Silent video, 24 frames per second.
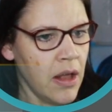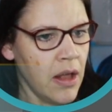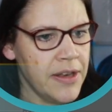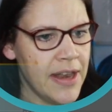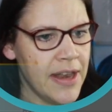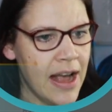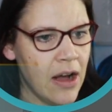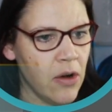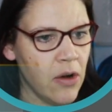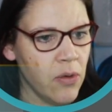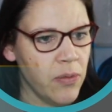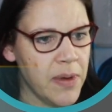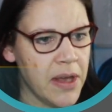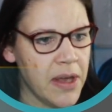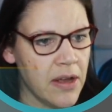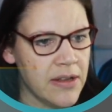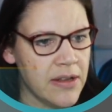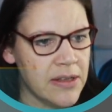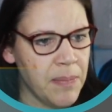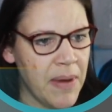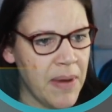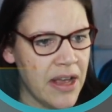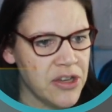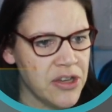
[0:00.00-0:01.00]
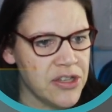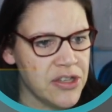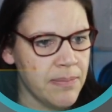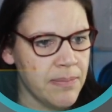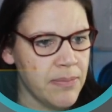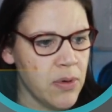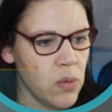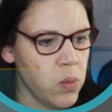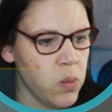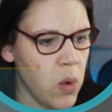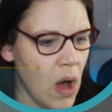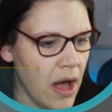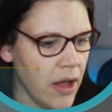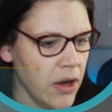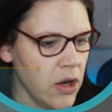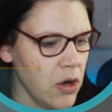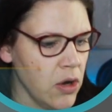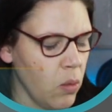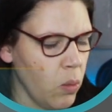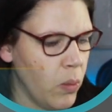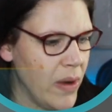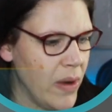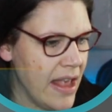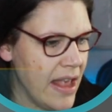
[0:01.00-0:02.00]
now if we go to page number
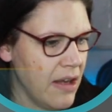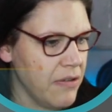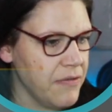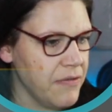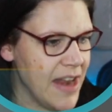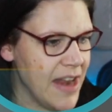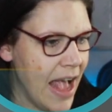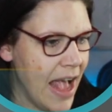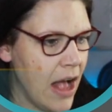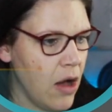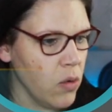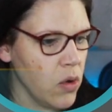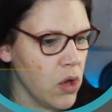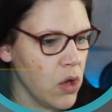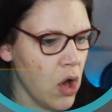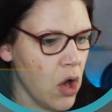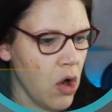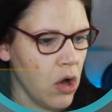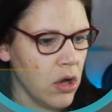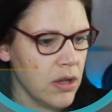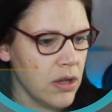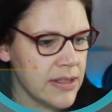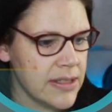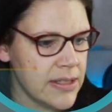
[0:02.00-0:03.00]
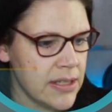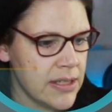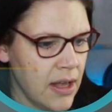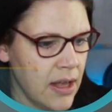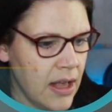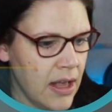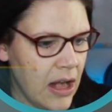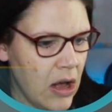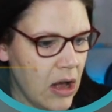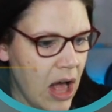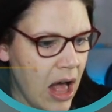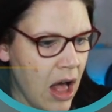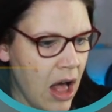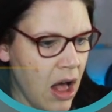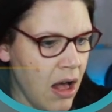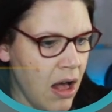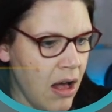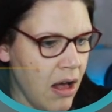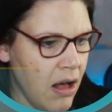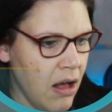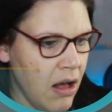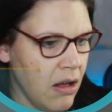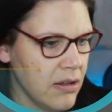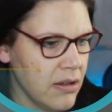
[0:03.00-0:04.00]
1, we have now got
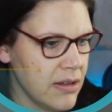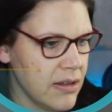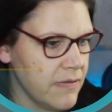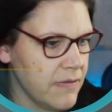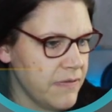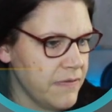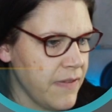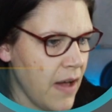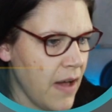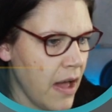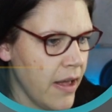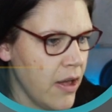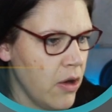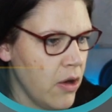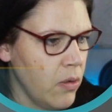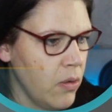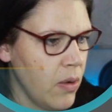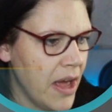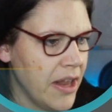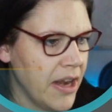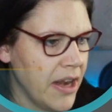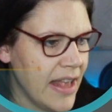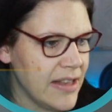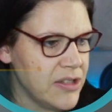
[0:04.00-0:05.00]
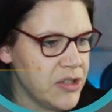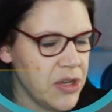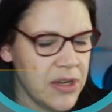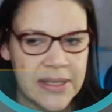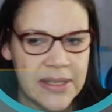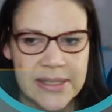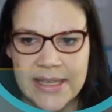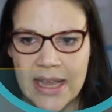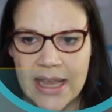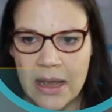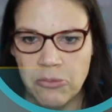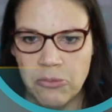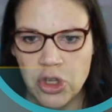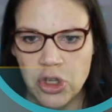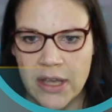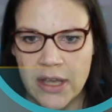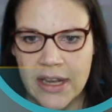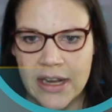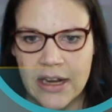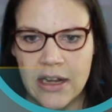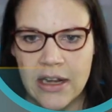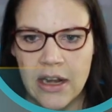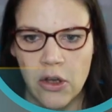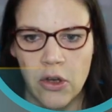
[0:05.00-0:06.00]
our file, and as you can see, I'm trying
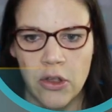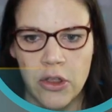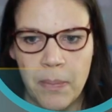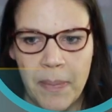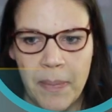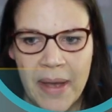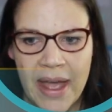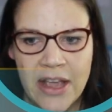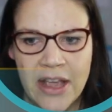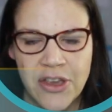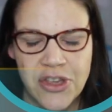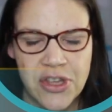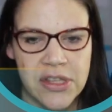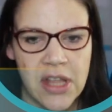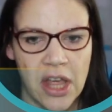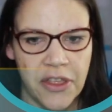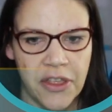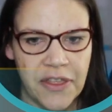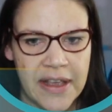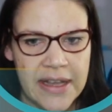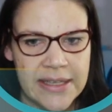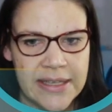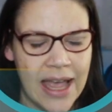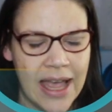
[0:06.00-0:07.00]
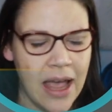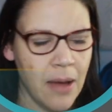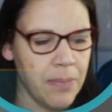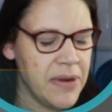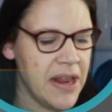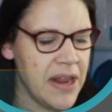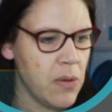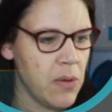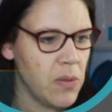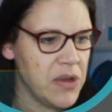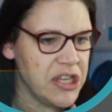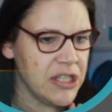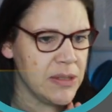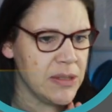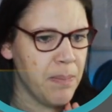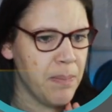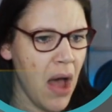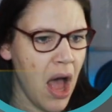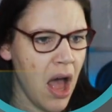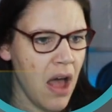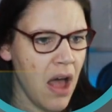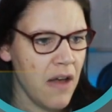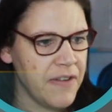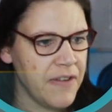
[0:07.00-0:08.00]
to click on the page and nothing is happening, which is
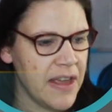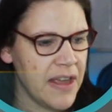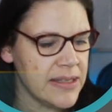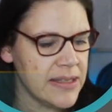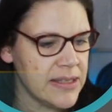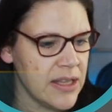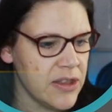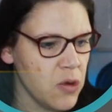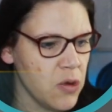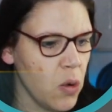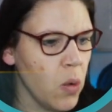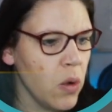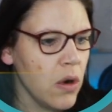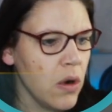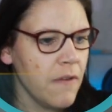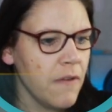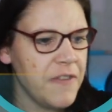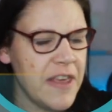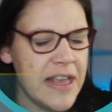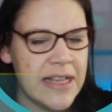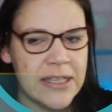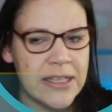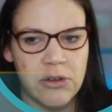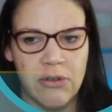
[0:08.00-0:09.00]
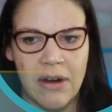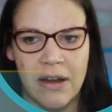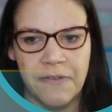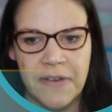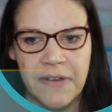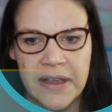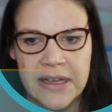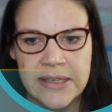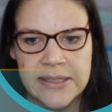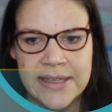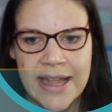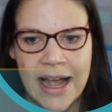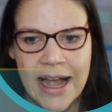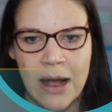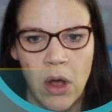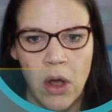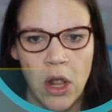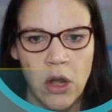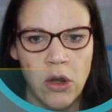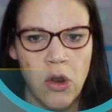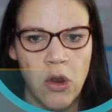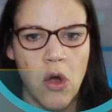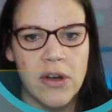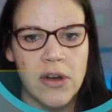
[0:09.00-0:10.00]
perfect. So all of these graphics now
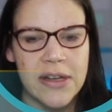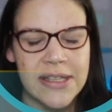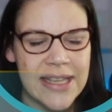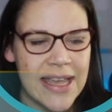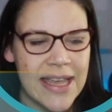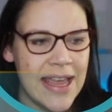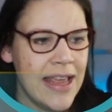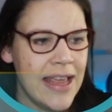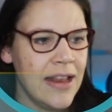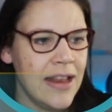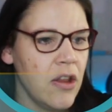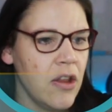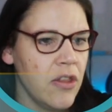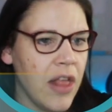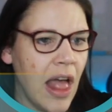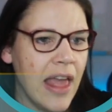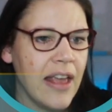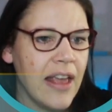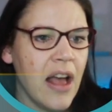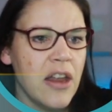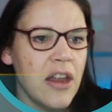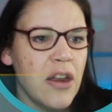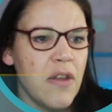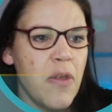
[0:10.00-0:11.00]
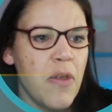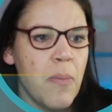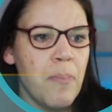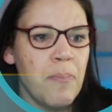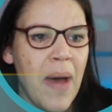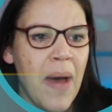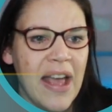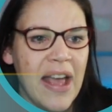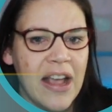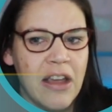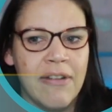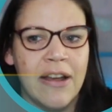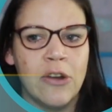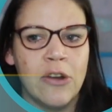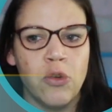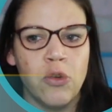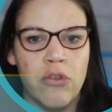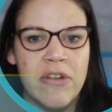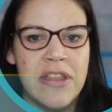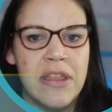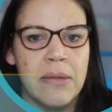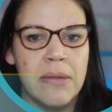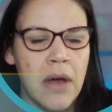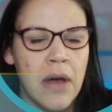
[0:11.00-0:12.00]
are locked in like kind of the background
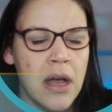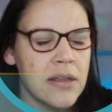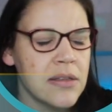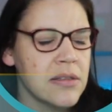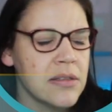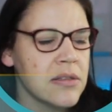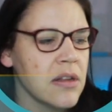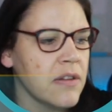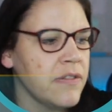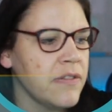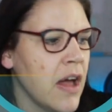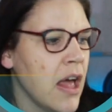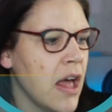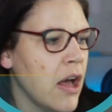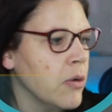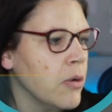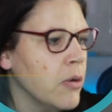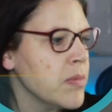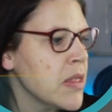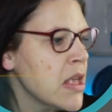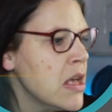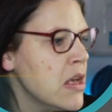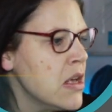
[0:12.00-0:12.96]
or in the master file.